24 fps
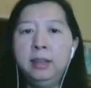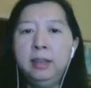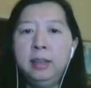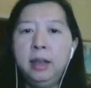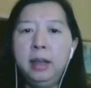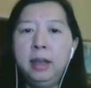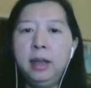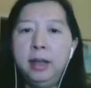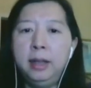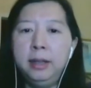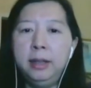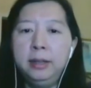
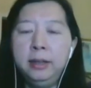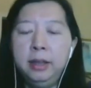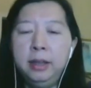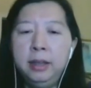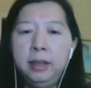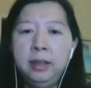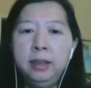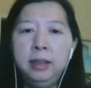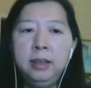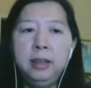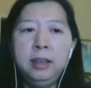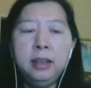
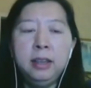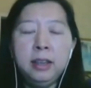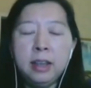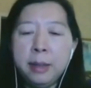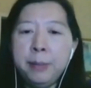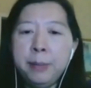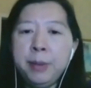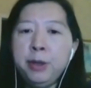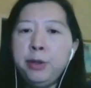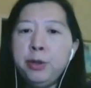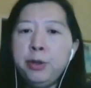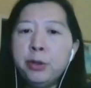Let
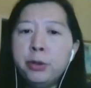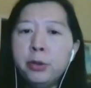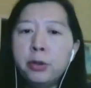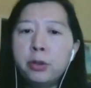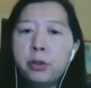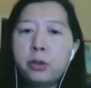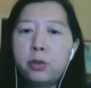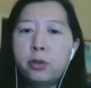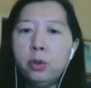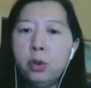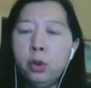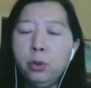me
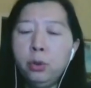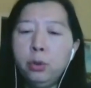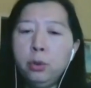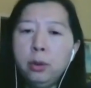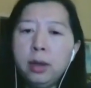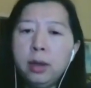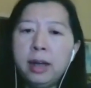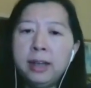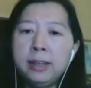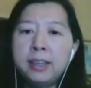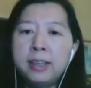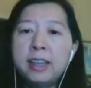use
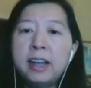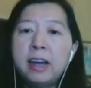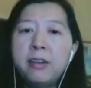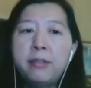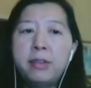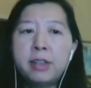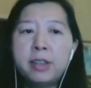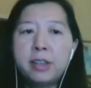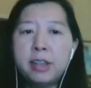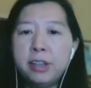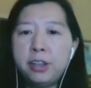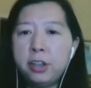Rul.ai's
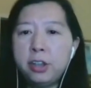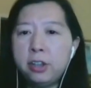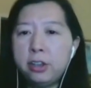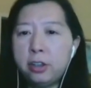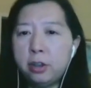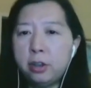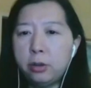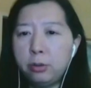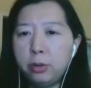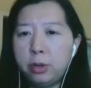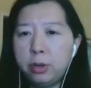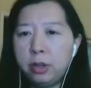conversation
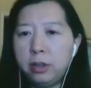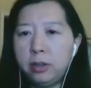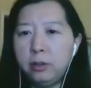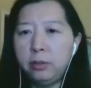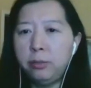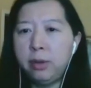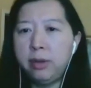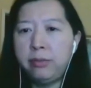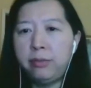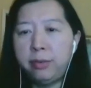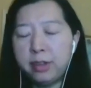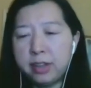solution
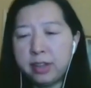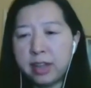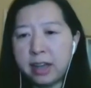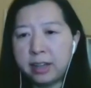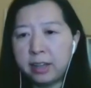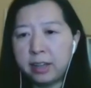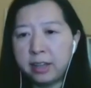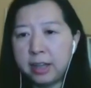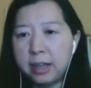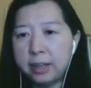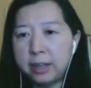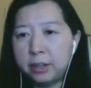reference
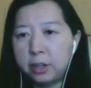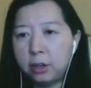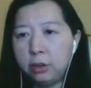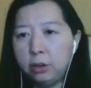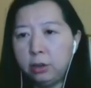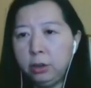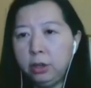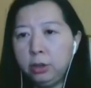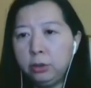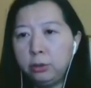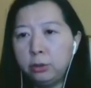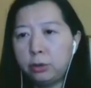
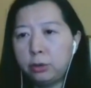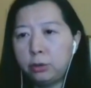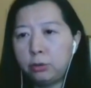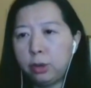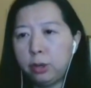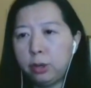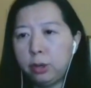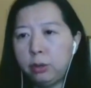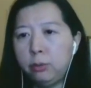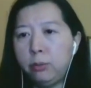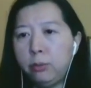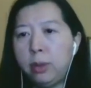architecture
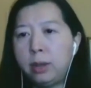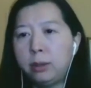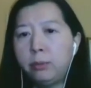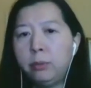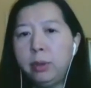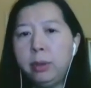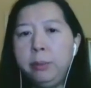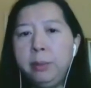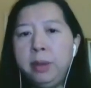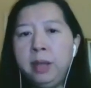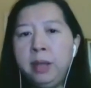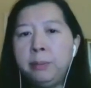illustrate what
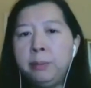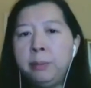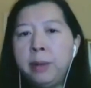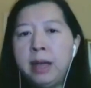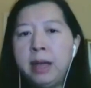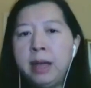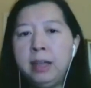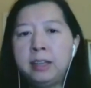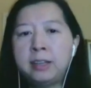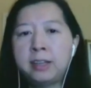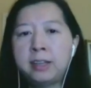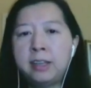we mean
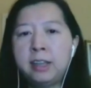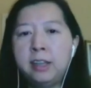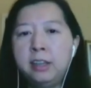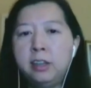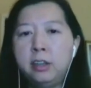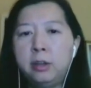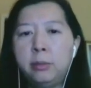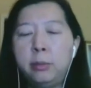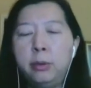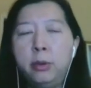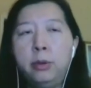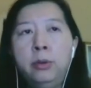by
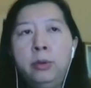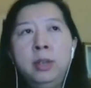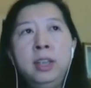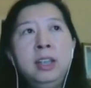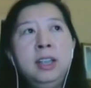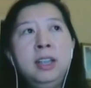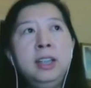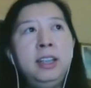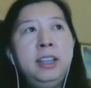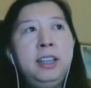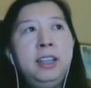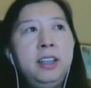extensible.
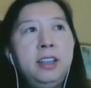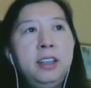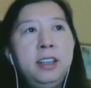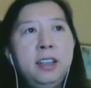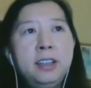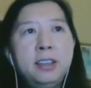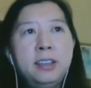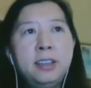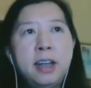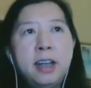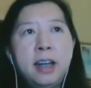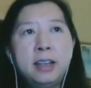Here
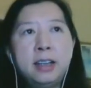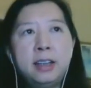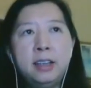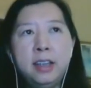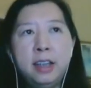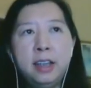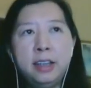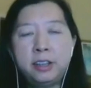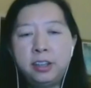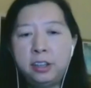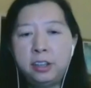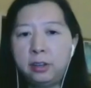is the
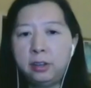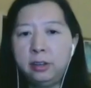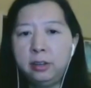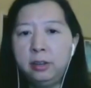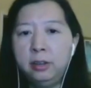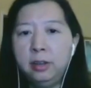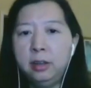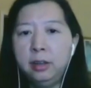architecture.